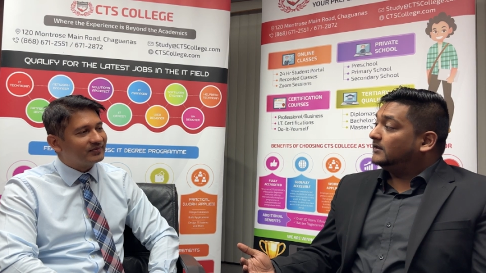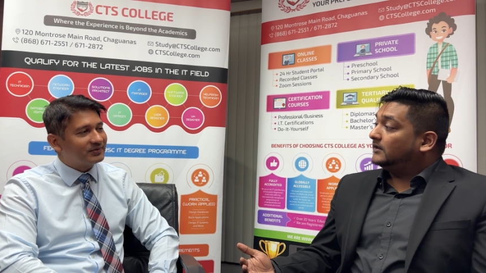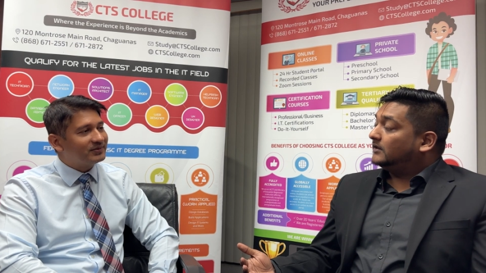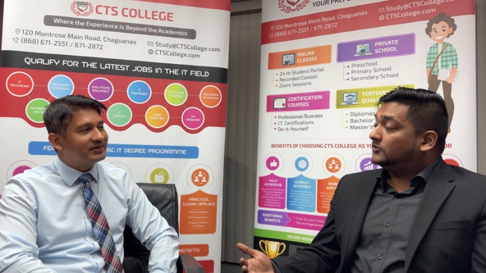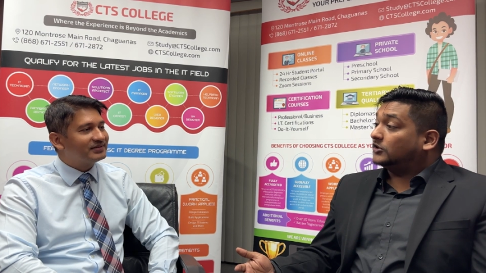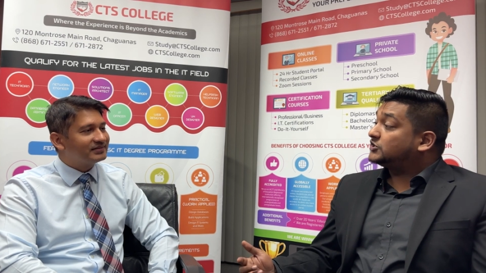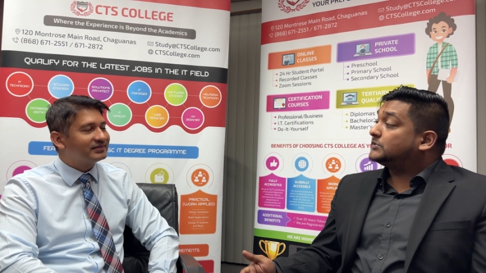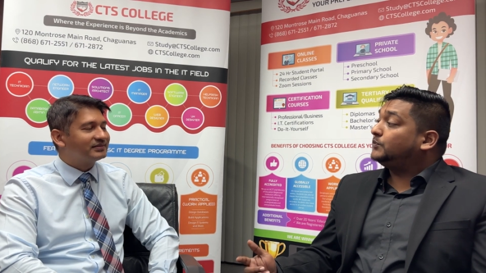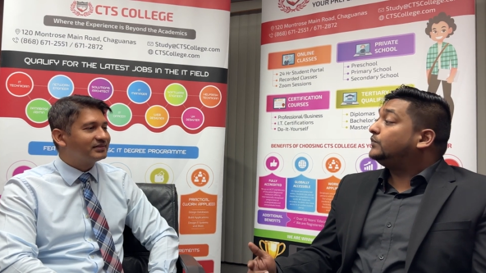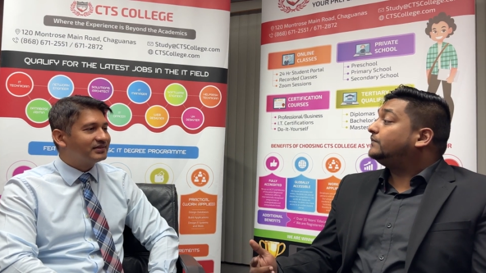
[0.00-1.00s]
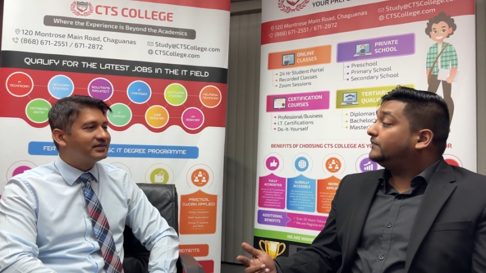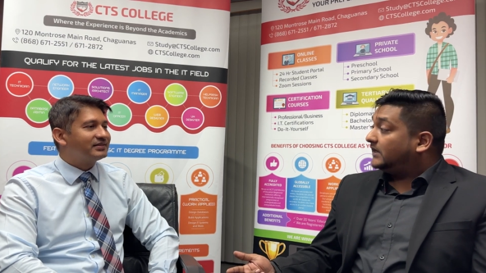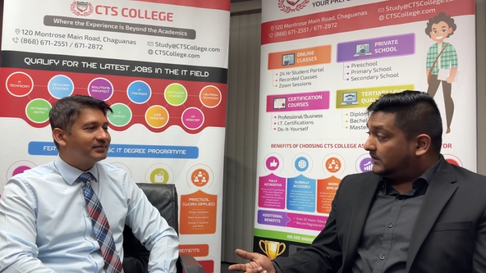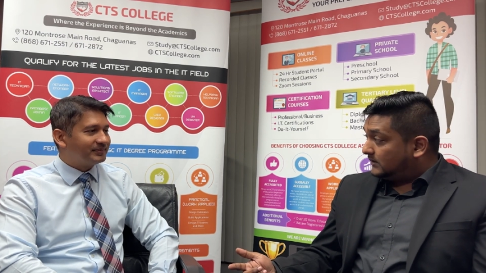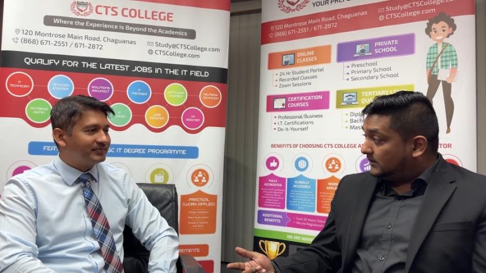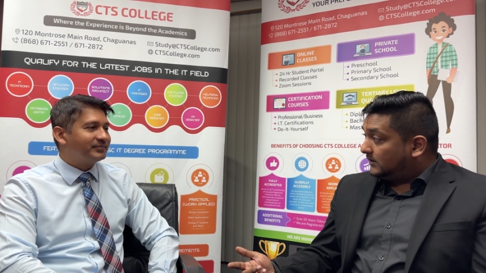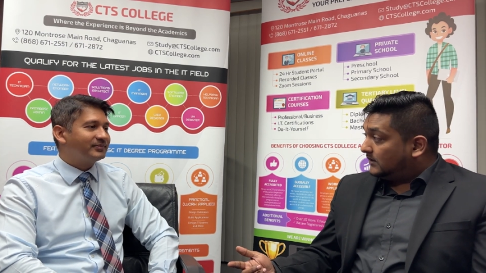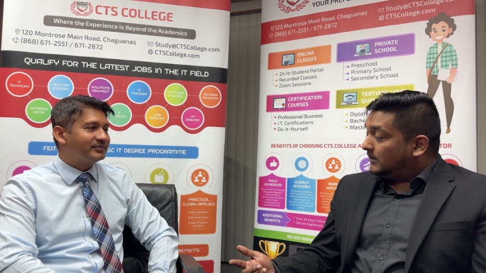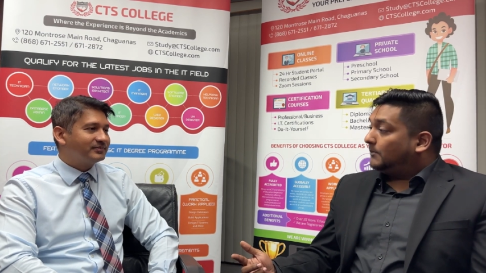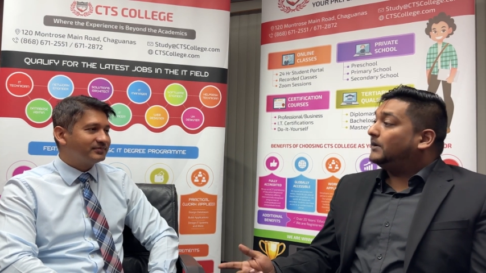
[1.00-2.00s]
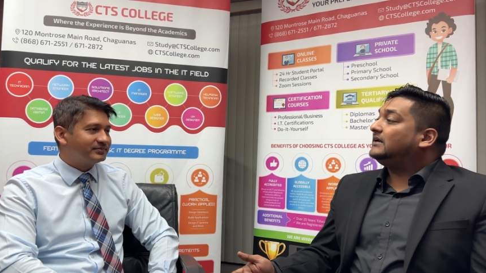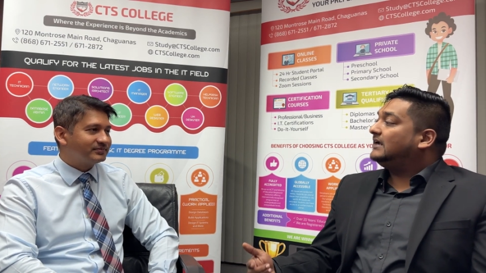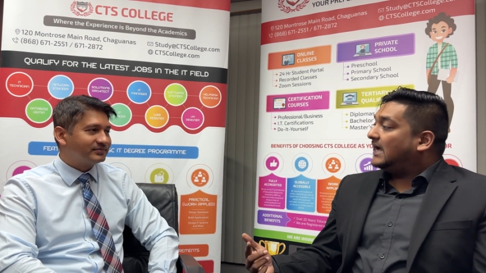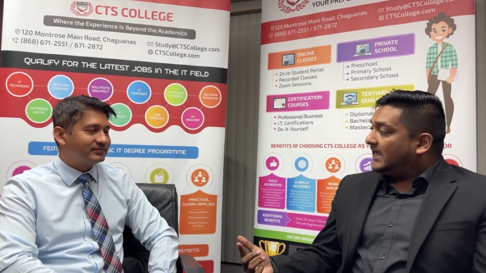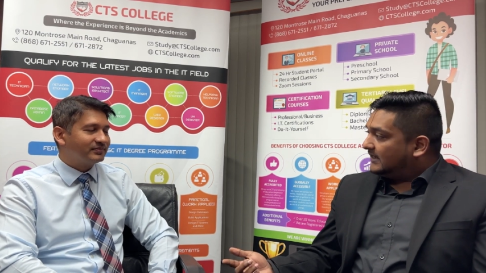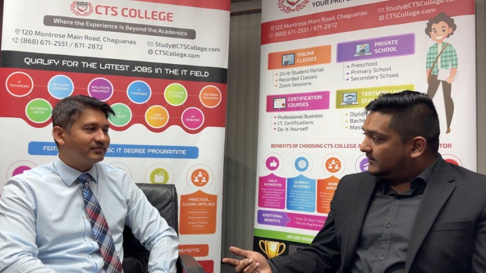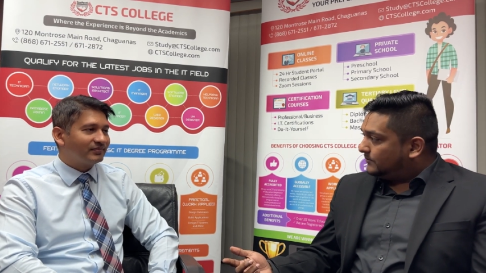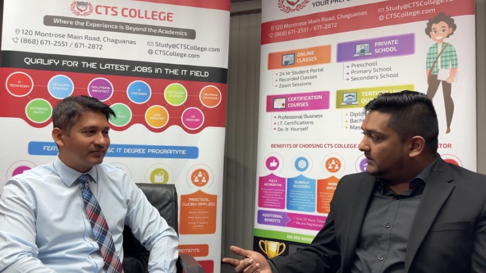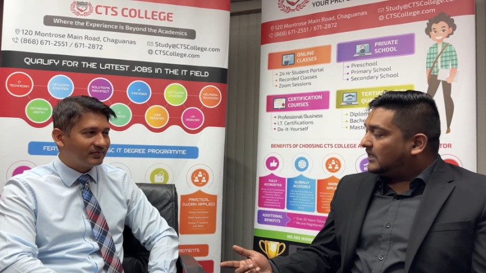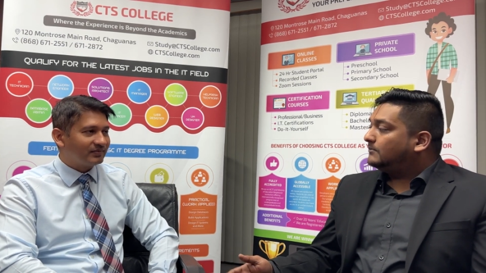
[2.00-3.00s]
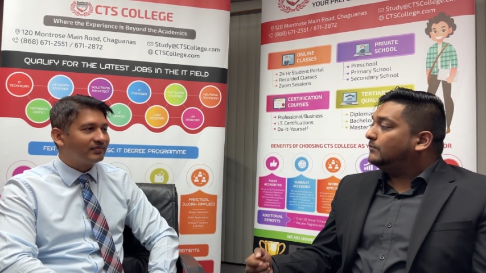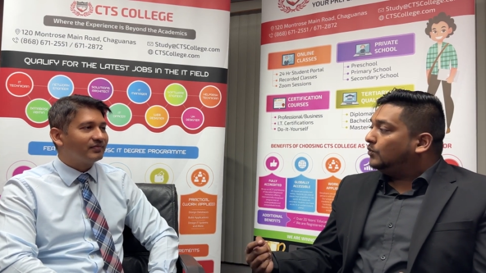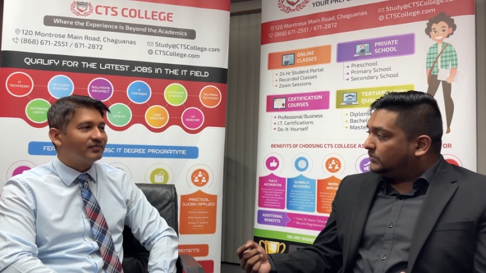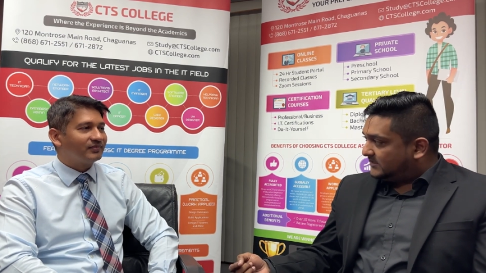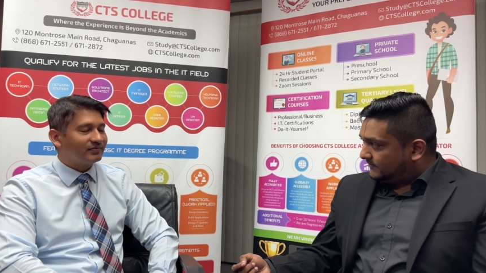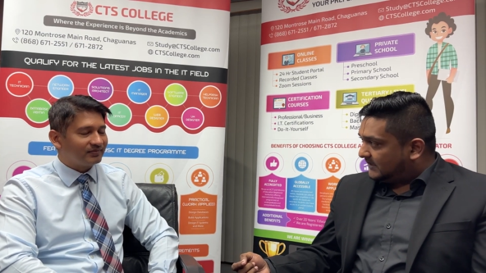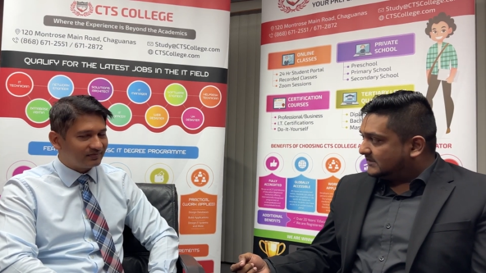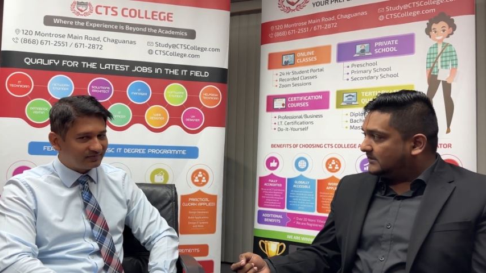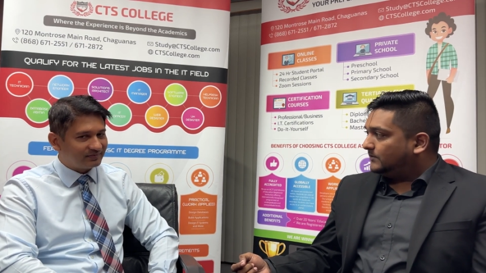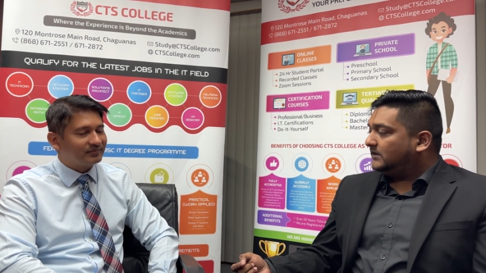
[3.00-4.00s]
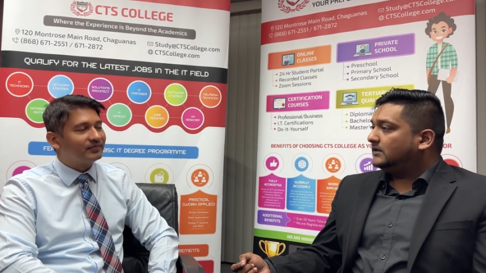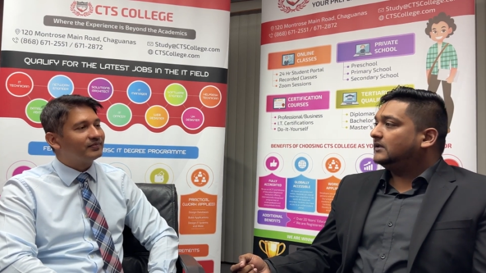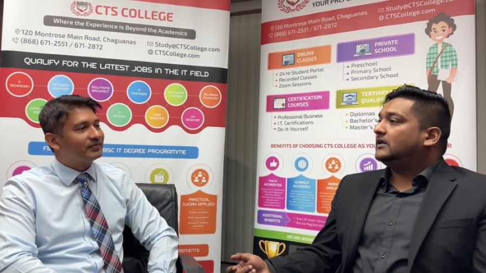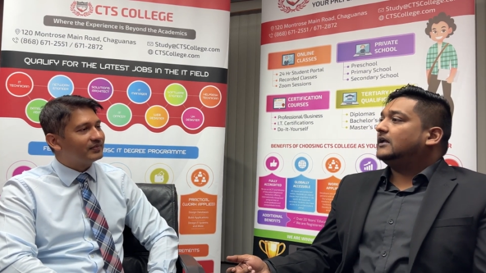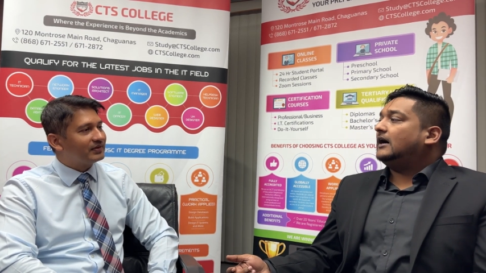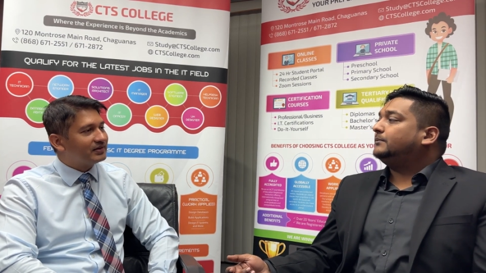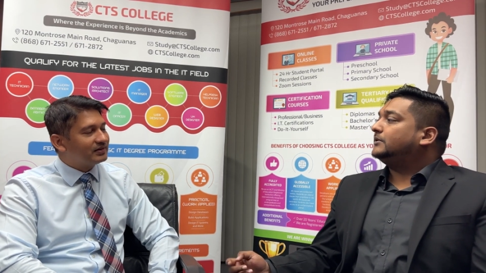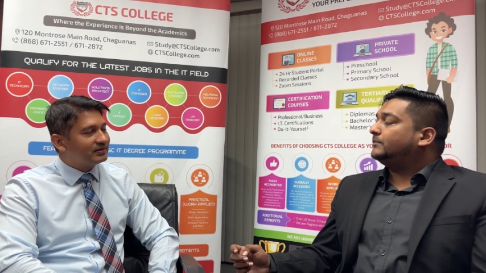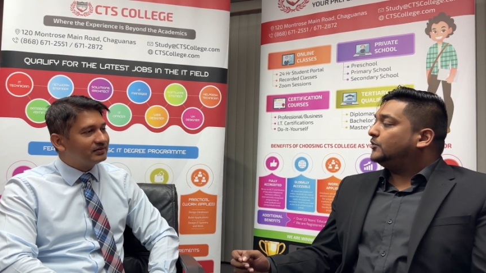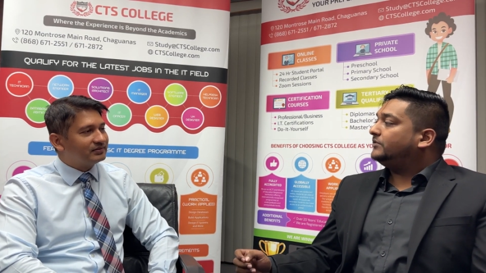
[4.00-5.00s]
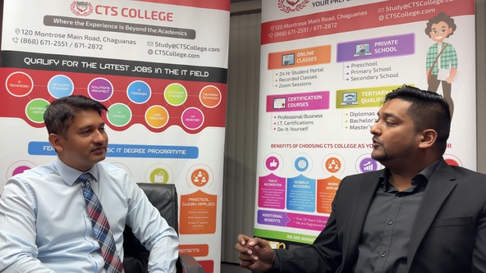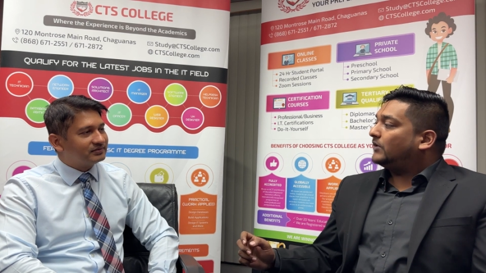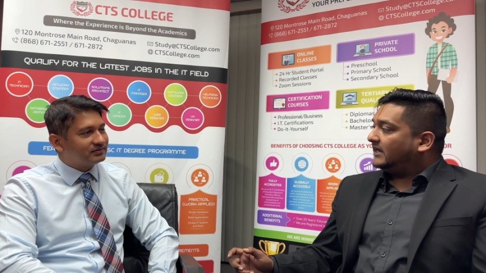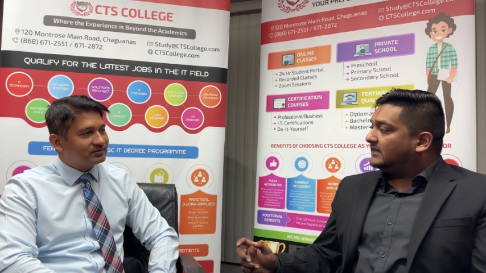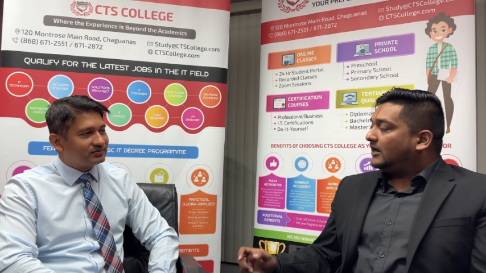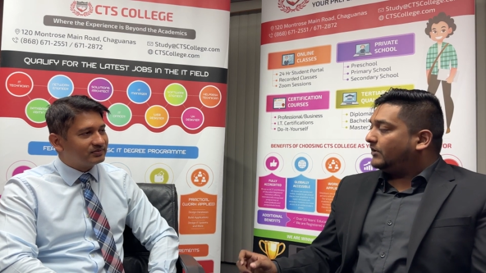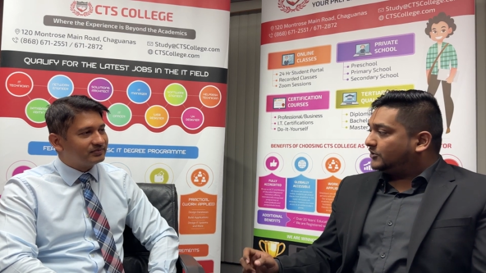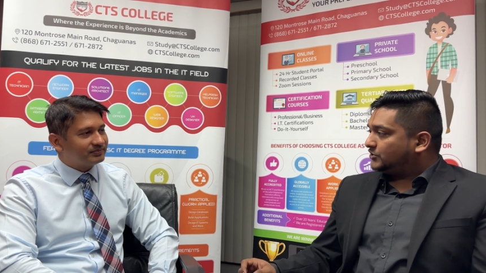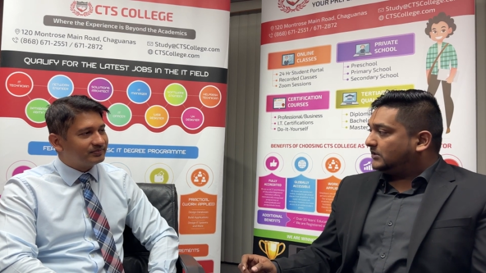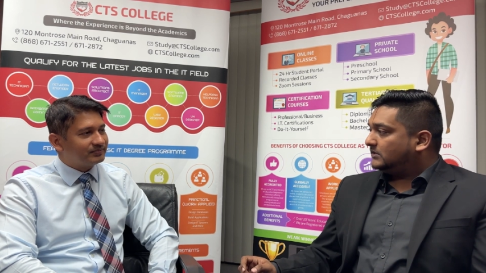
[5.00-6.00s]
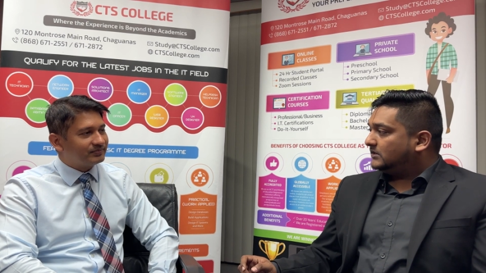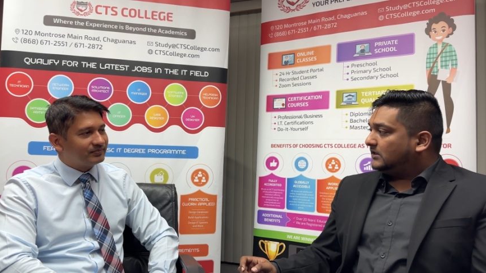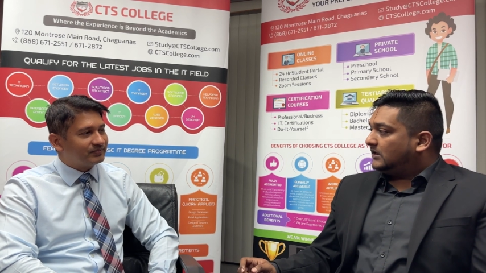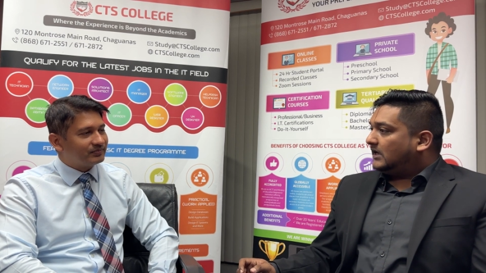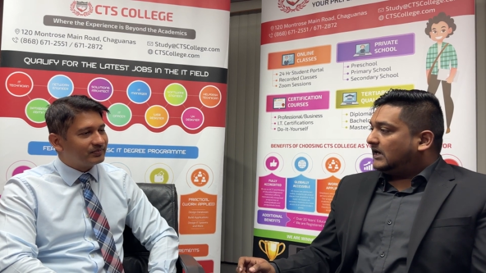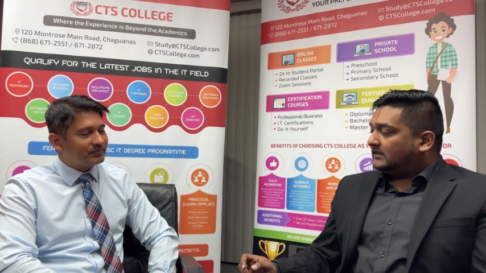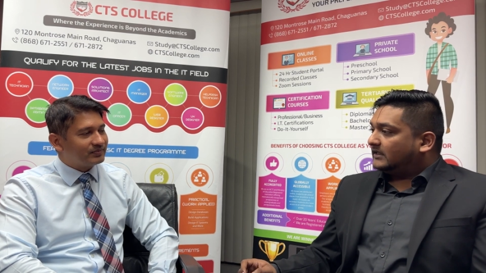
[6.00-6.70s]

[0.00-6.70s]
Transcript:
Speaker 1: Right. Not spoon fed, mm-hmm. but guided me and motivated me and put me on the right direction at,